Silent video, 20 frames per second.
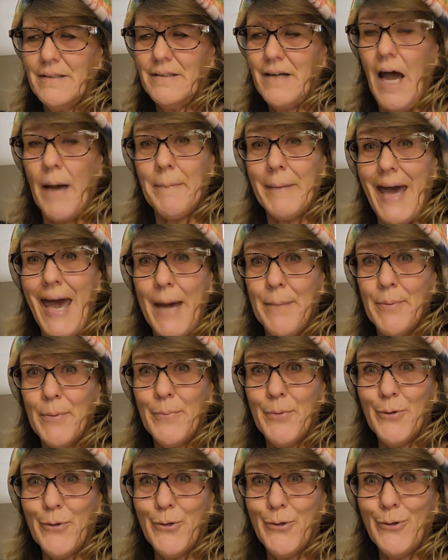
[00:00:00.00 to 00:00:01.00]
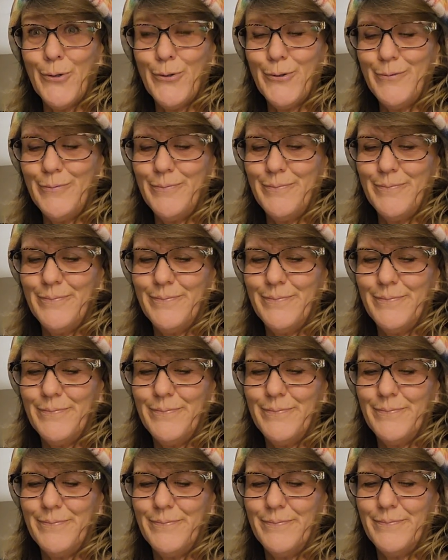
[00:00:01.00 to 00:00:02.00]
I'm capable.
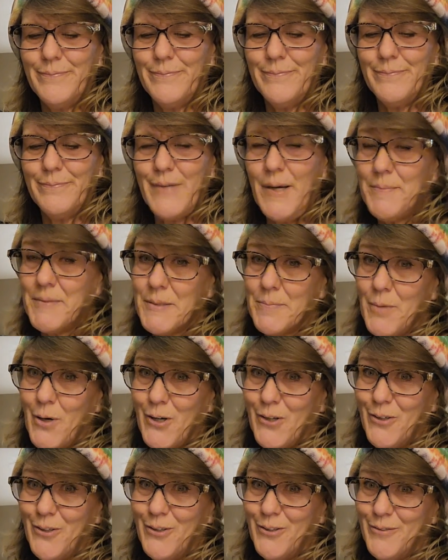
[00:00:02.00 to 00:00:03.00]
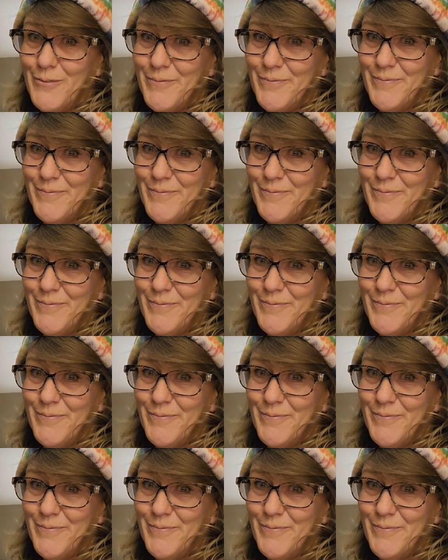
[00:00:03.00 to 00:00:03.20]
I'm smart.